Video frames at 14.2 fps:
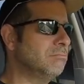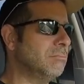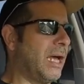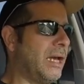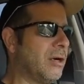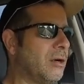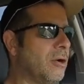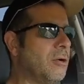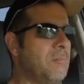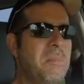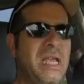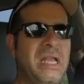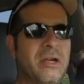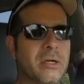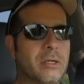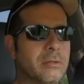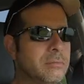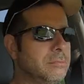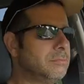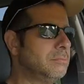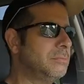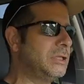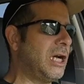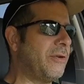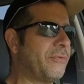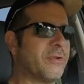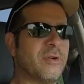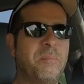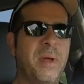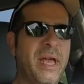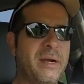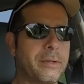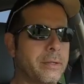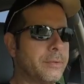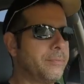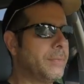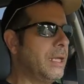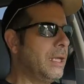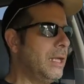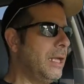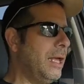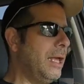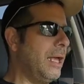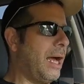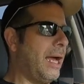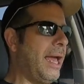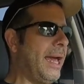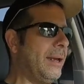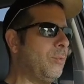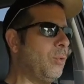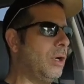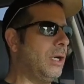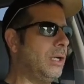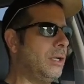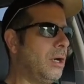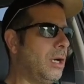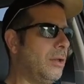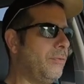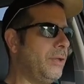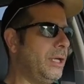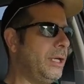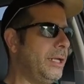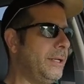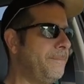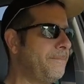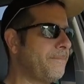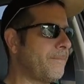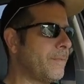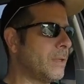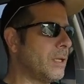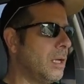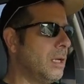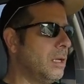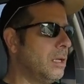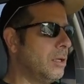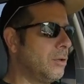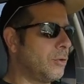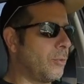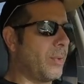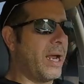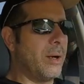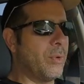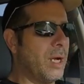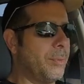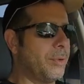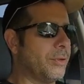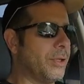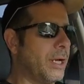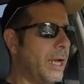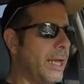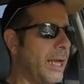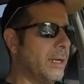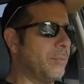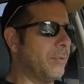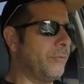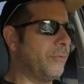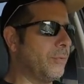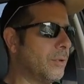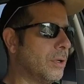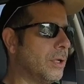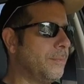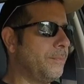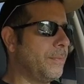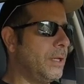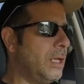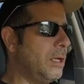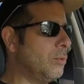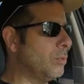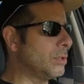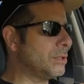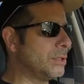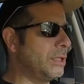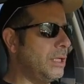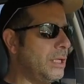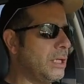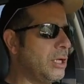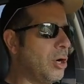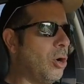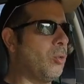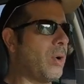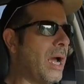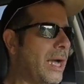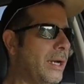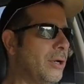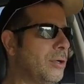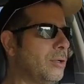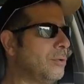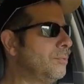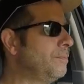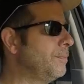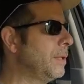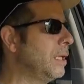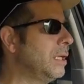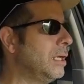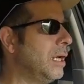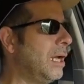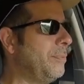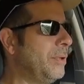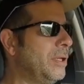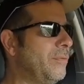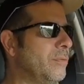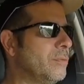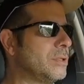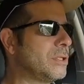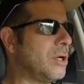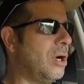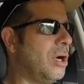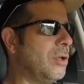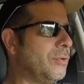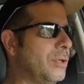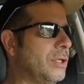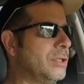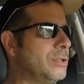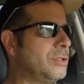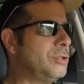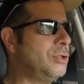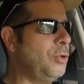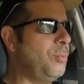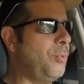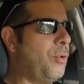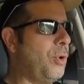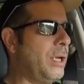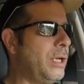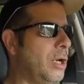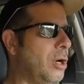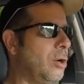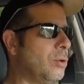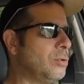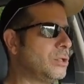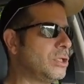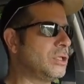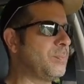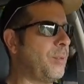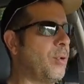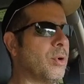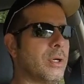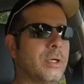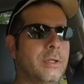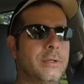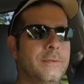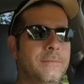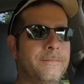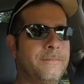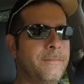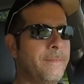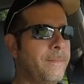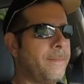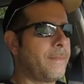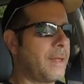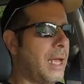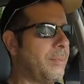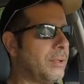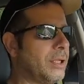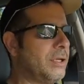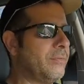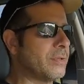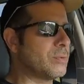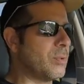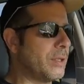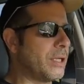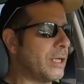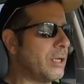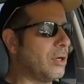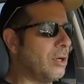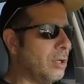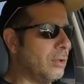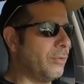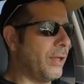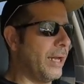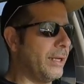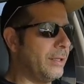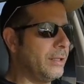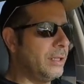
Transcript: I don't know, meaner, tougher, better. I had one on the the Ram Rebel that I had before. It was the Go Rhino, I believe it was called the two point oh Sport, I believe is what they called that